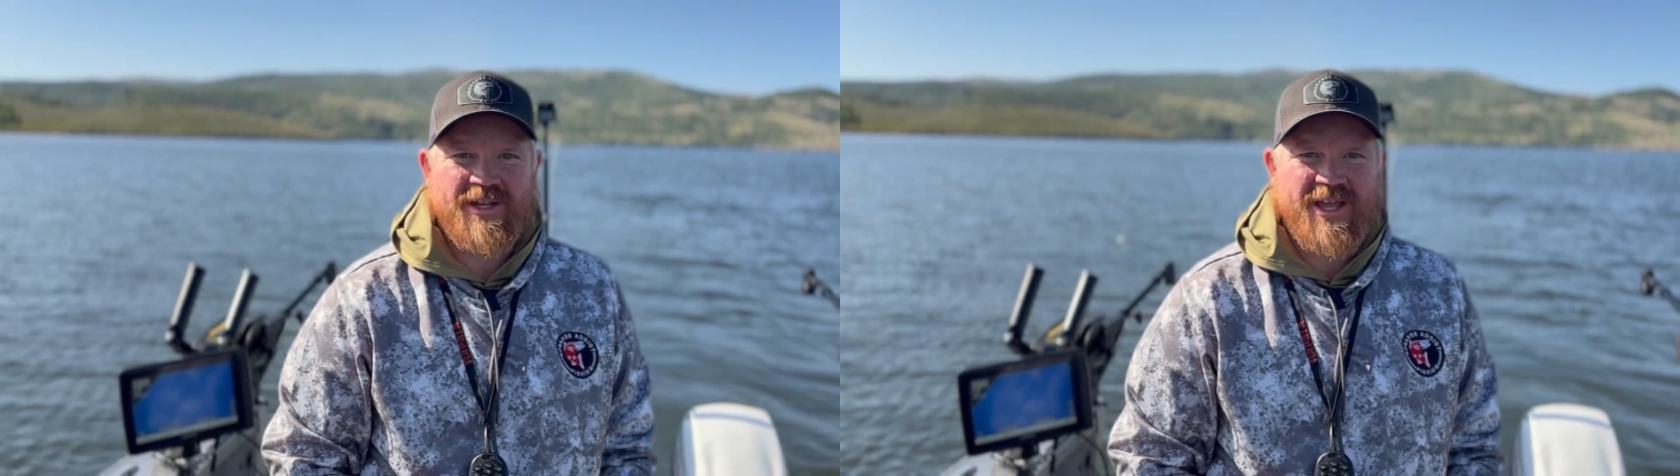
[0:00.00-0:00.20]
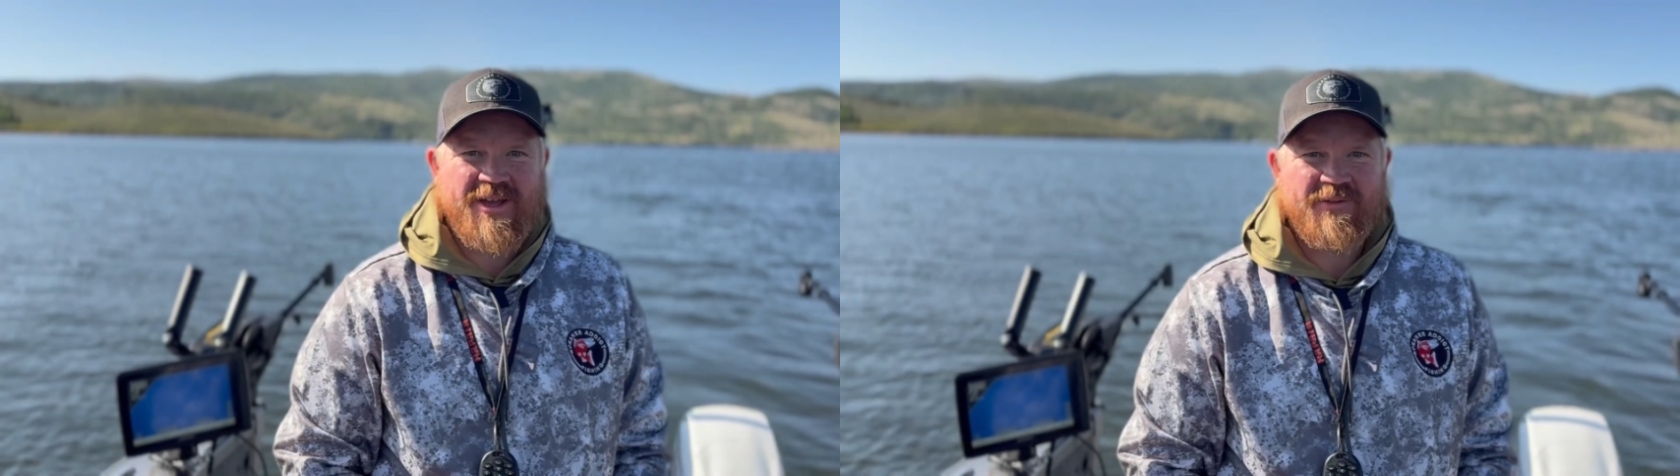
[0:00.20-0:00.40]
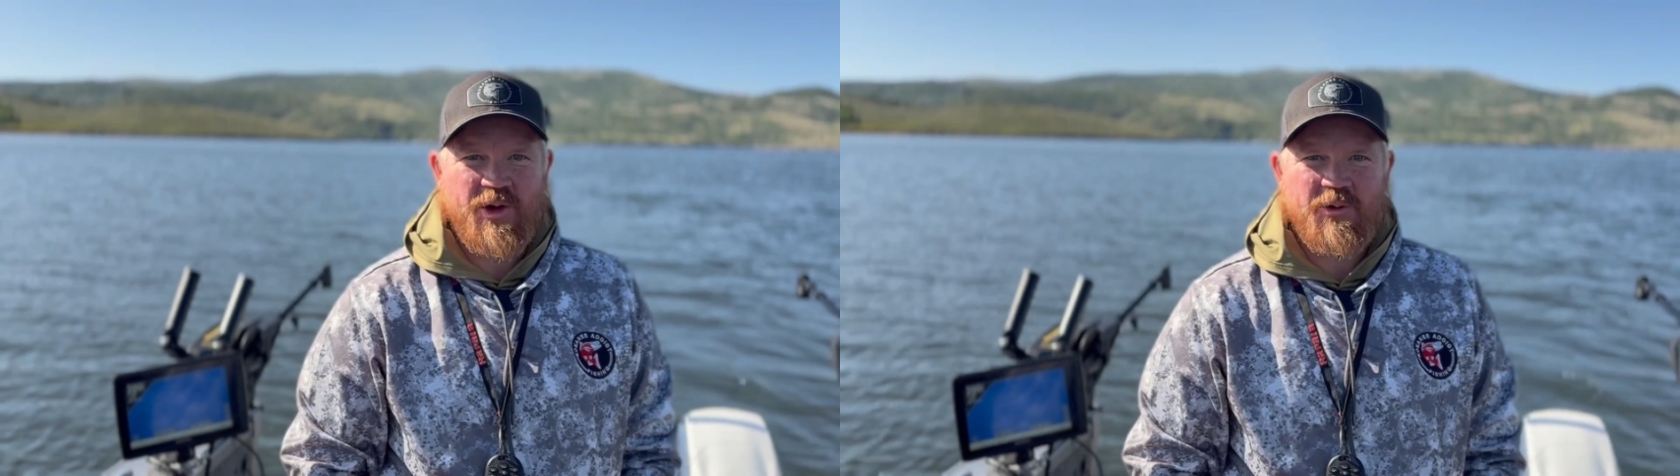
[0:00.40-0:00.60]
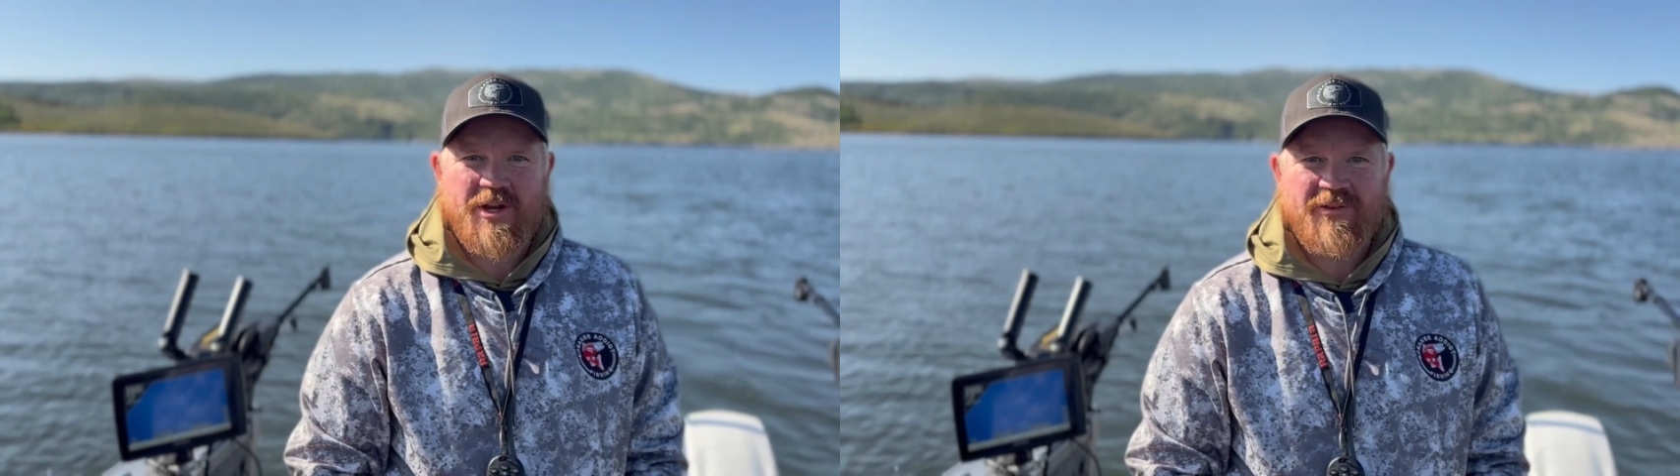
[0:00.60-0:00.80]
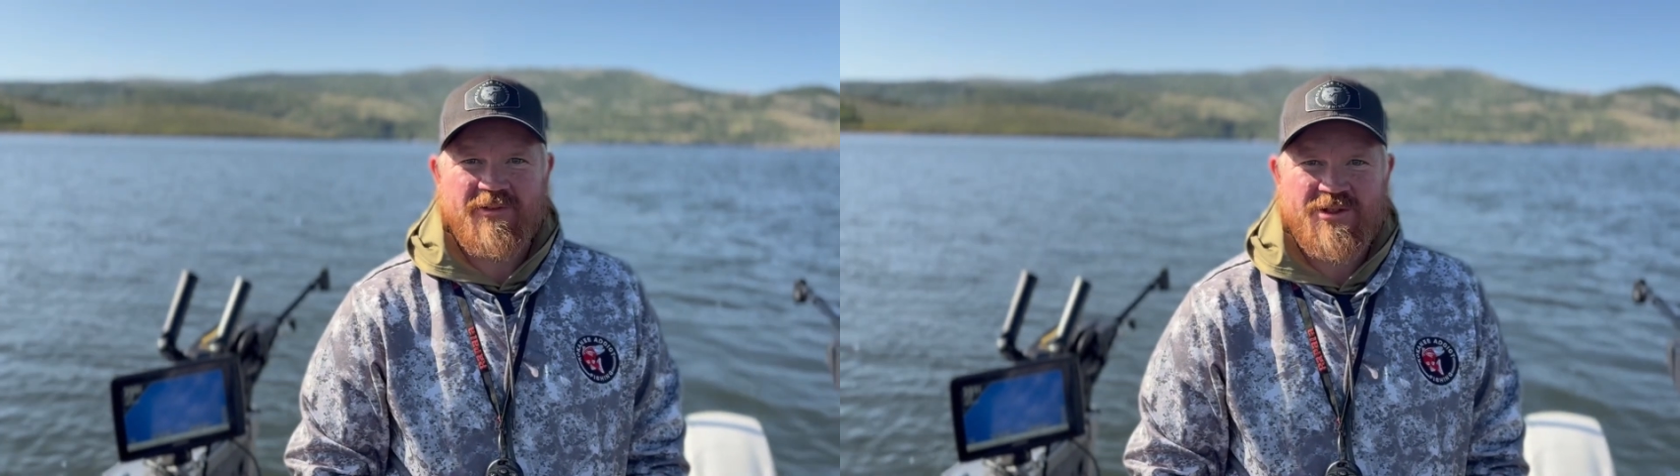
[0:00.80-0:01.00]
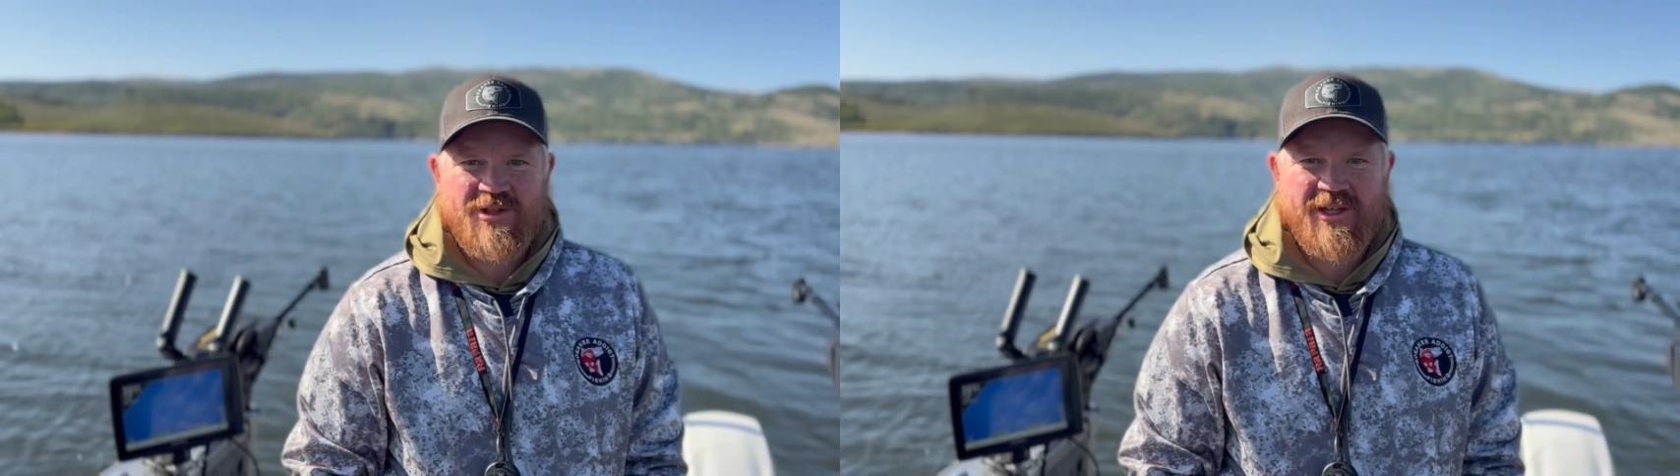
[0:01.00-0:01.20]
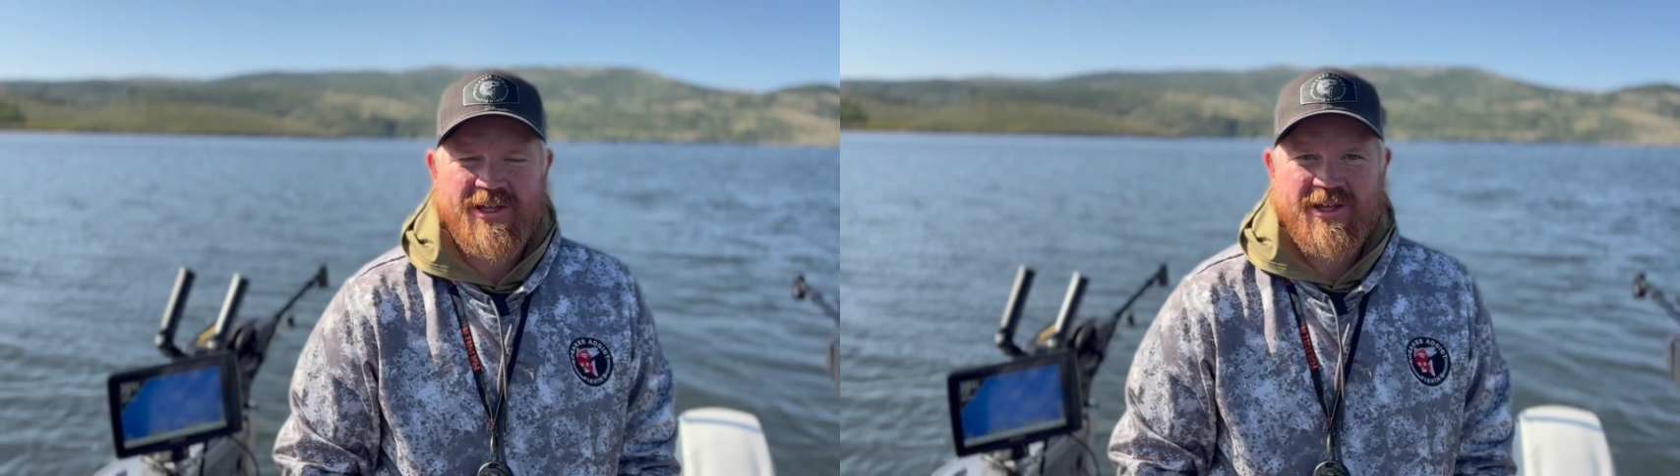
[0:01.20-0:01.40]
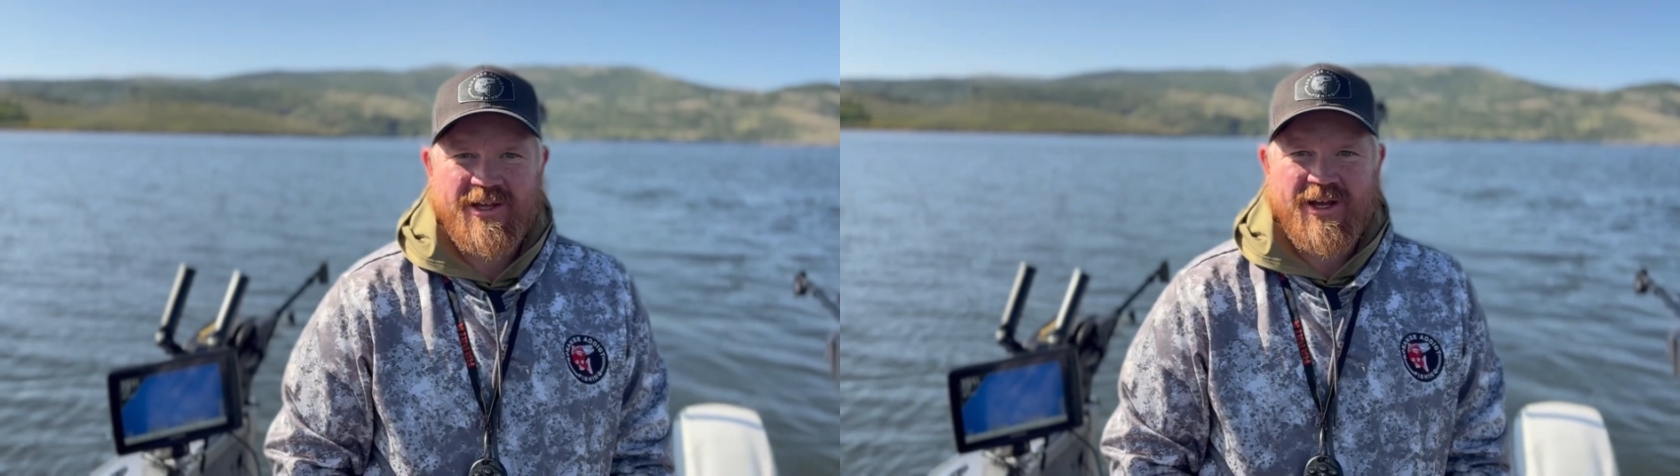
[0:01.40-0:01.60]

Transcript: day of kokanee fishing.